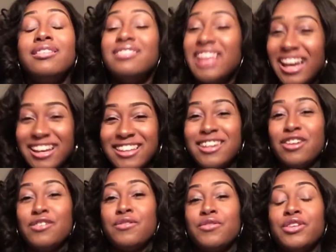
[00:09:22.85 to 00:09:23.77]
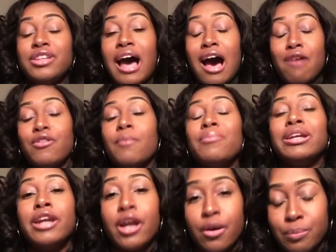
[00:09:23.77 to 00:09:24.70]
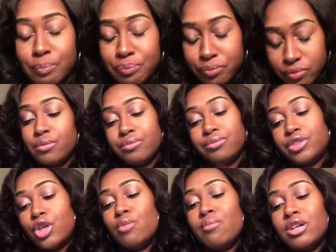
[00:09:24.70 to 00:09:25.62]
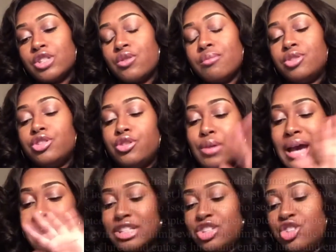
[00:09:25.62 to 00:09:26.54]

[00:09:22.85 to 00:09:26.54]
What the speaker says: Thank you for the offer, but no. 2 more scriptures, you guys.